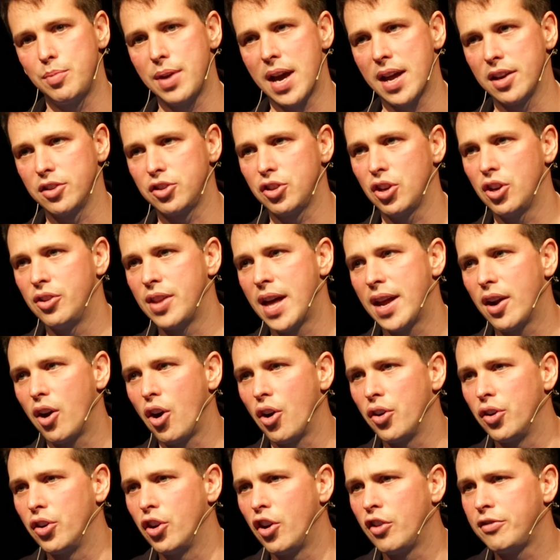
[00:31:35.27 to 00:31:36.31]
to be able to turn that
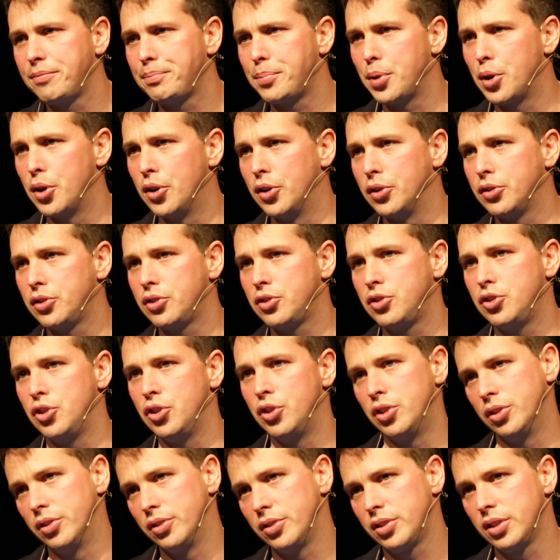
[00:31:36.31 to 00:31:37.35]
on and off per
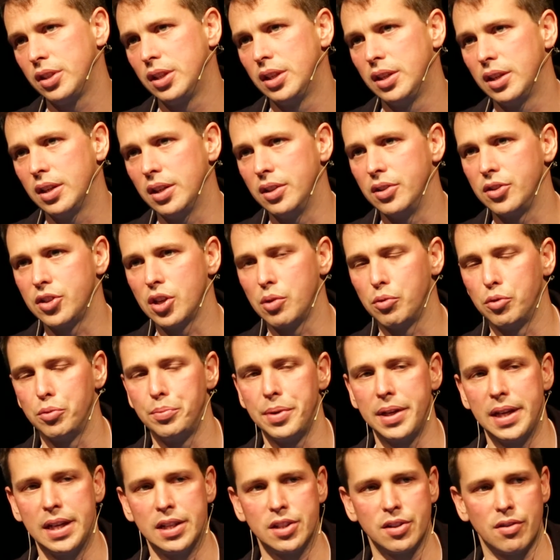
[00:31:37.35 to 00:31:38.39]
student. And so we'll
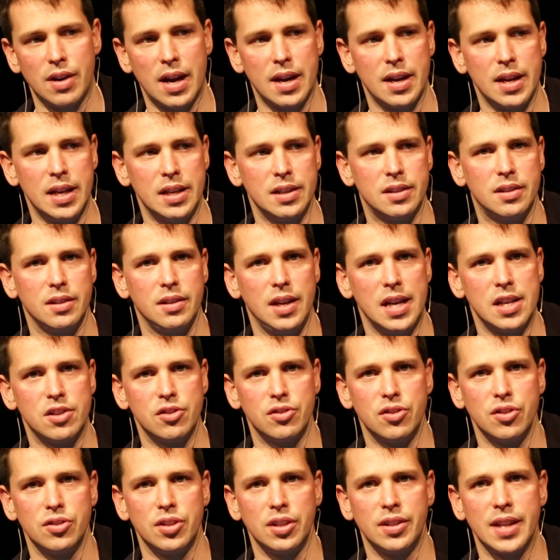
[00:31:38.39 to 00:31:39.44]
be
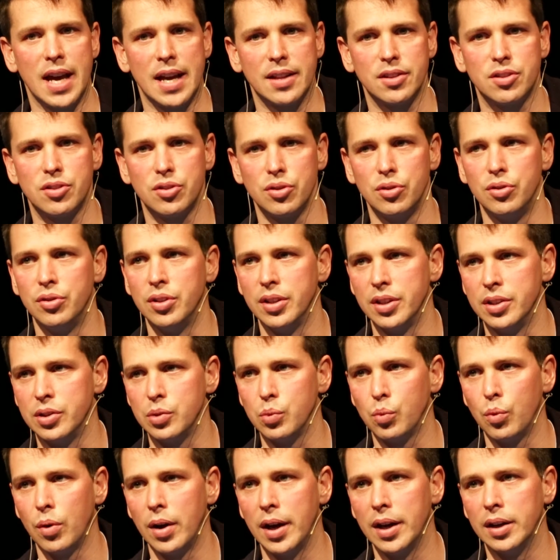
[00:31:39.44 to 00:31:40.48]
introducing that soon as
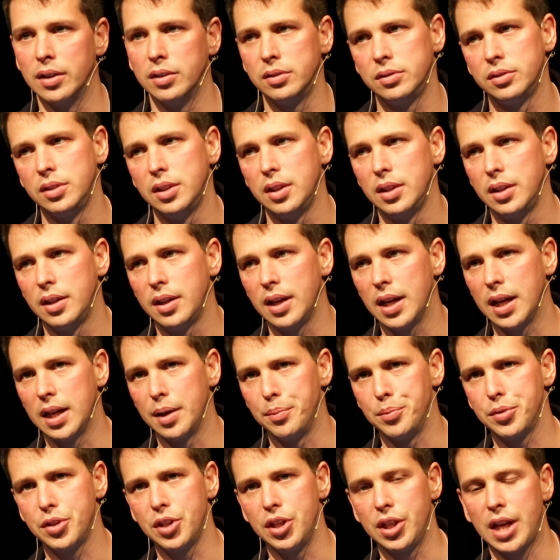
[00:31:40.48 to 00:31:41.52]
well.
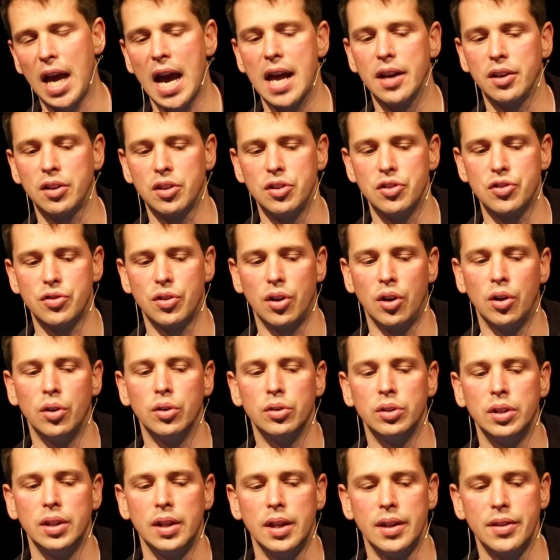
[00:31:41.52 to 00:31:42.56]
So you can
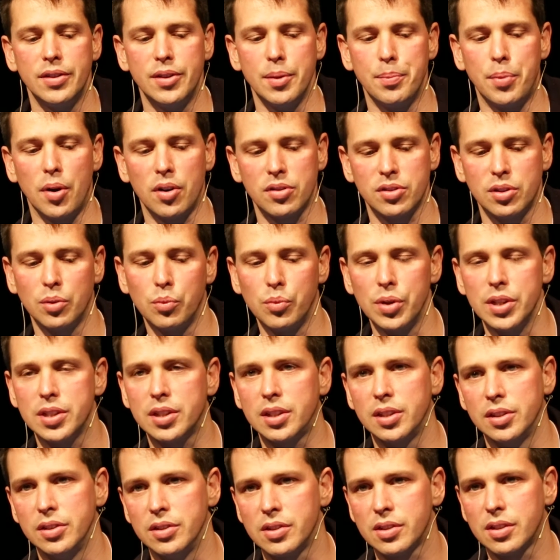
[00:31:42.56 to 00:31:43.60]
control the box and
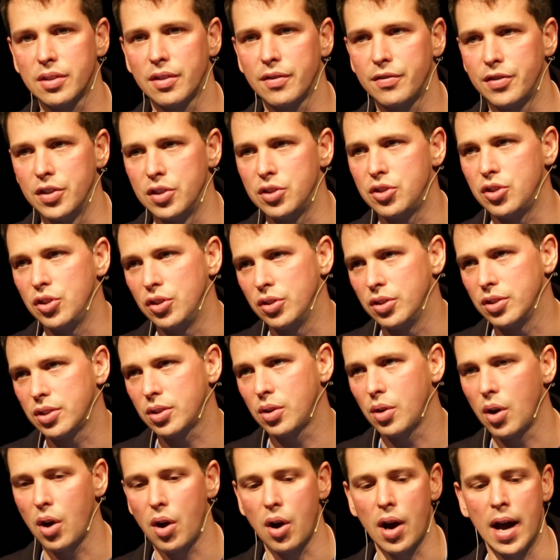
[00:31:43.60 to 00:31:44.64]
whiskers for
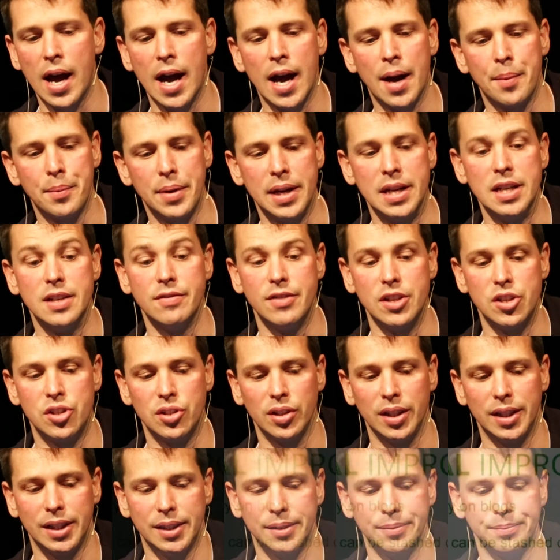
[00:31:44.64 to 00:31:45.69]
students
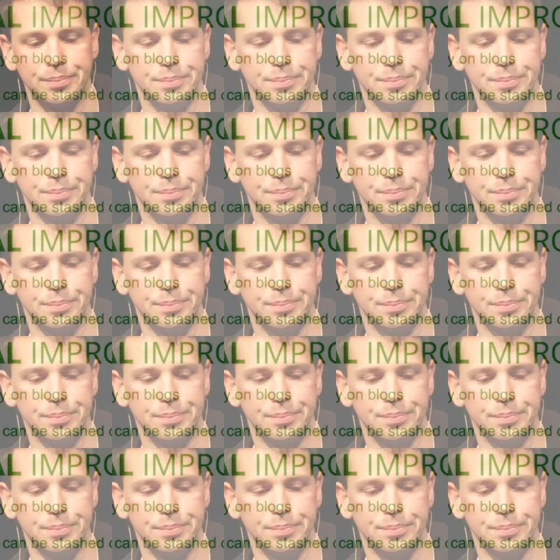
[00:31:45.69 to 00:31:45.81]
individually.